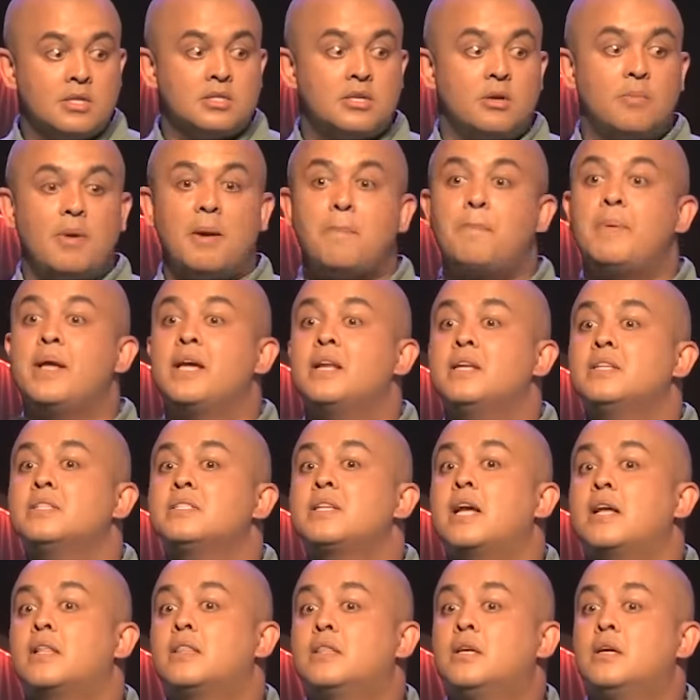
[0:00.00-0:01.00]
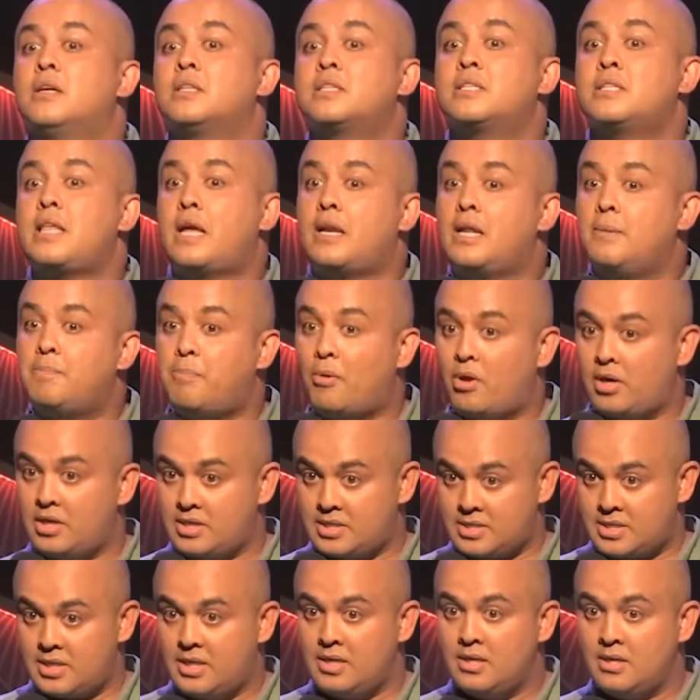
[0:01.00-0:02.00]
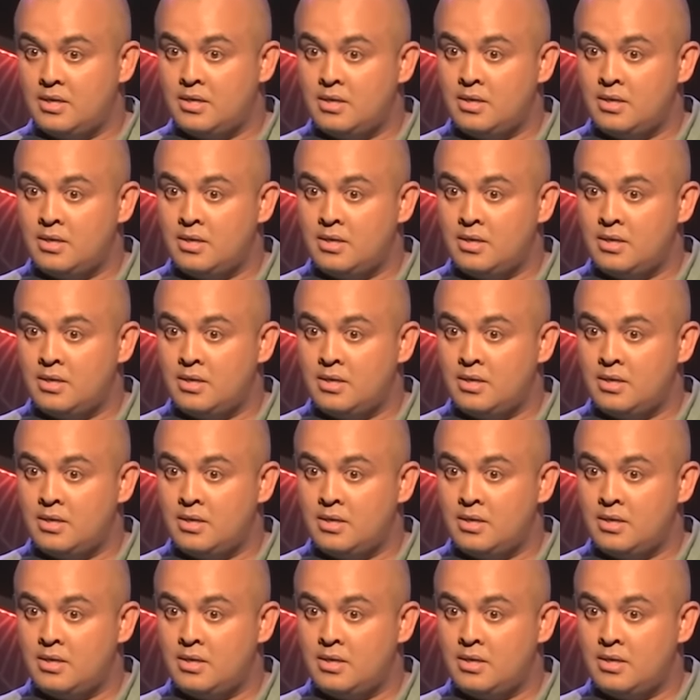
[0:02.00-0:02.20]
So my parents had the study policy